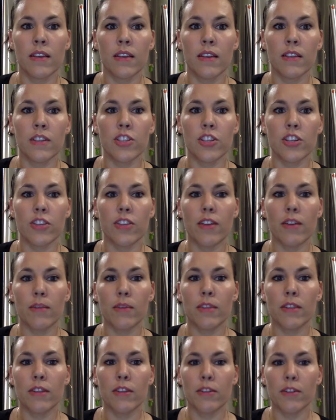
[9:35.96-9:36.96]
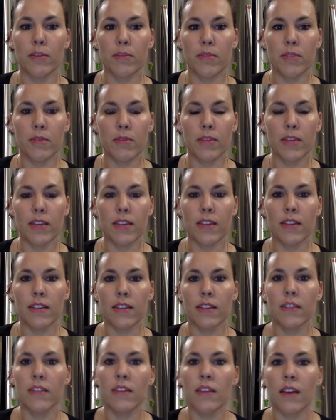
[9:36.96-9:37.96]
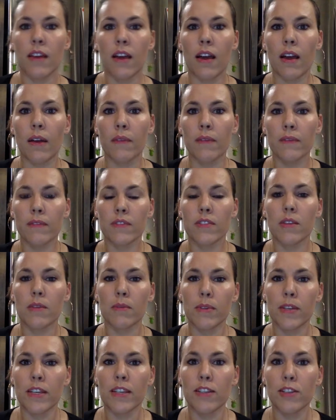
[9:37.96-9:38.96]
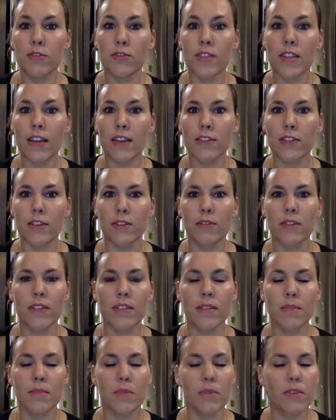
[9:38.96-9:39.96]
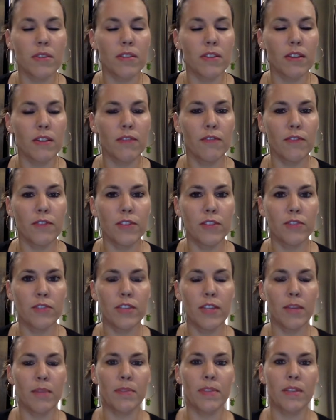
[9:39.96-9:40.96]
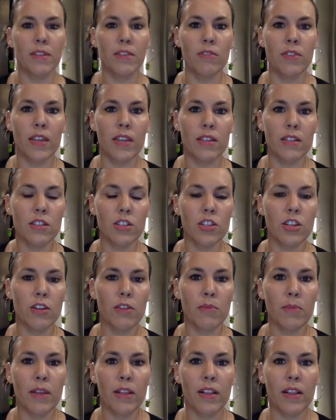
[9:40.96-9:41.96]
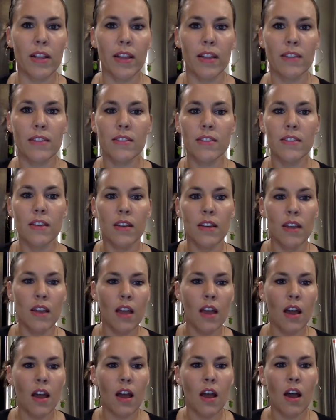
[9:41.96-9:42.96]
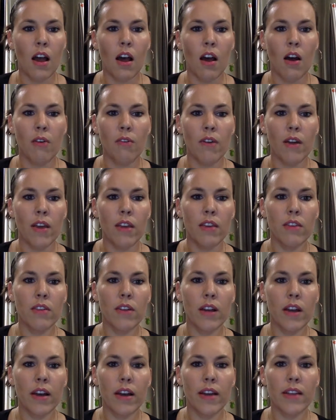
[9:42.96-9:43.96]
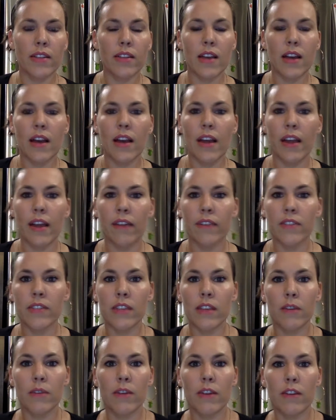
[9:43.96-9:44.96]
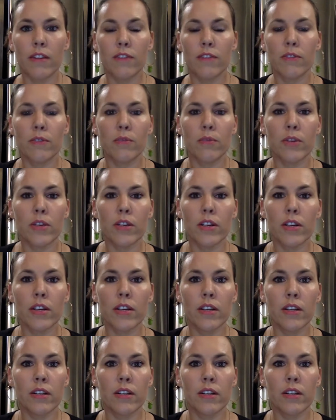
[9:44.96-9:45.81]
share that with the group so we can use that too, because I'm always looking for new tips and new things to share with my clients. All right, you guys, I have to get ready for work.